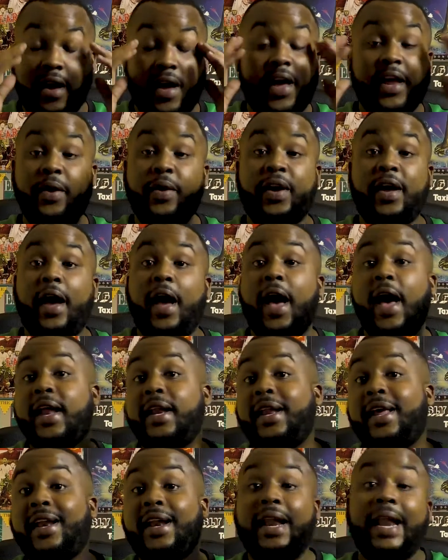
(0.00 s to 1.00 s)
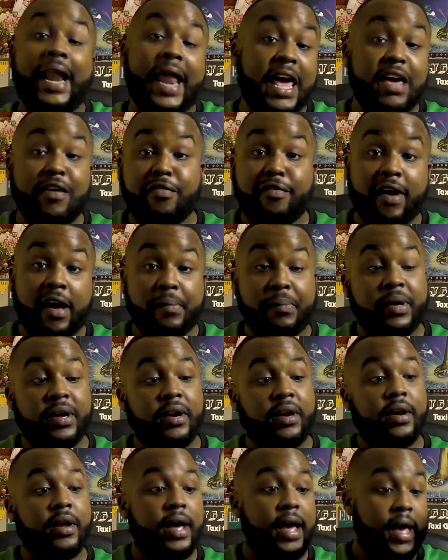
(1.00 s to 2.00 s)
Anyway, and then life
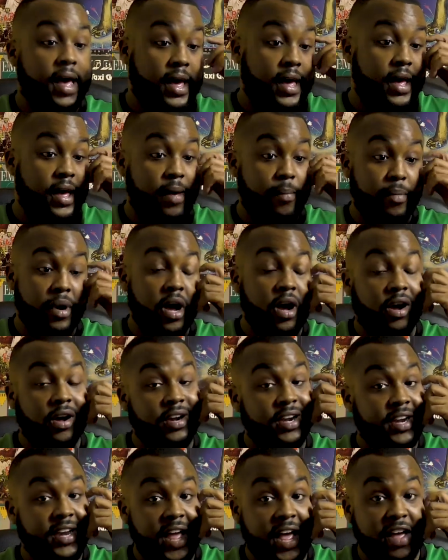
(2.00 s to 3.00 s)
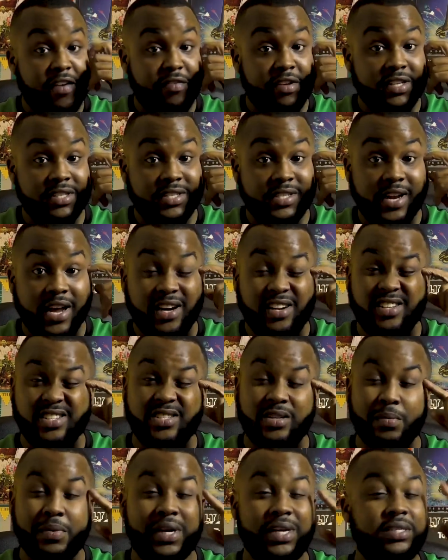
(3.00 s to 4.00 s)
happened. I'm not gonna dive into that because
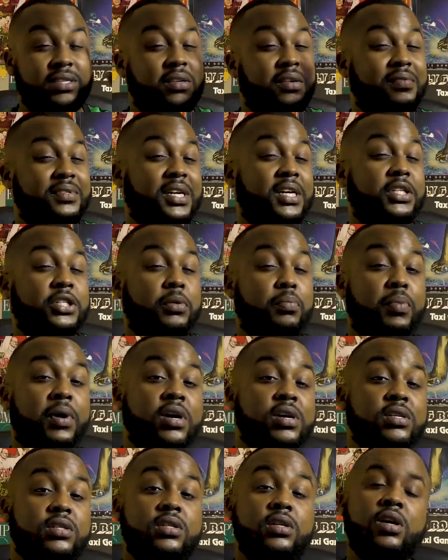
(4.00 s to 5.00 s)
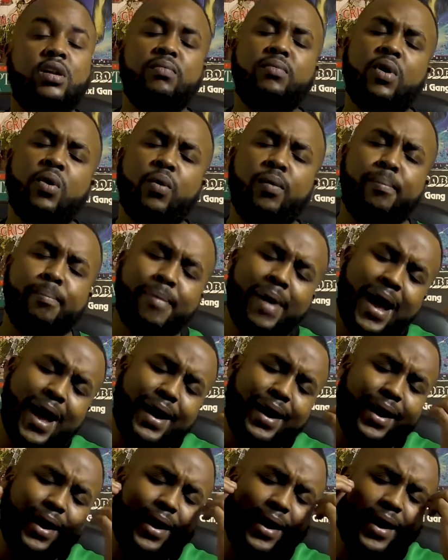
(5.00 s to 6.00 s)
some of that stuff's actually personal. But we're
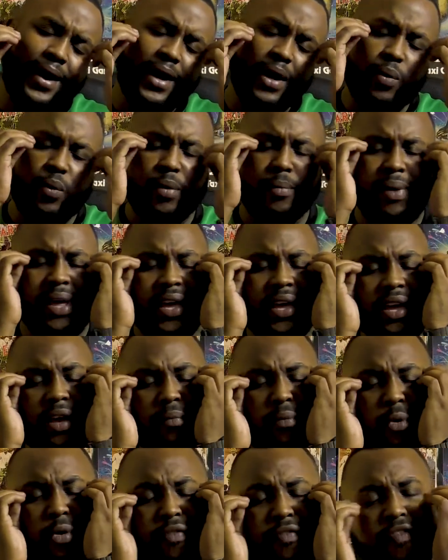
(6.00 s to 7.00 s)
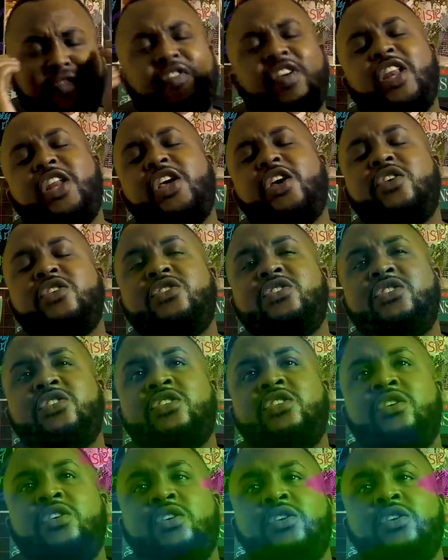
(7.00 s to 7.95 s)
back and we're making more videos.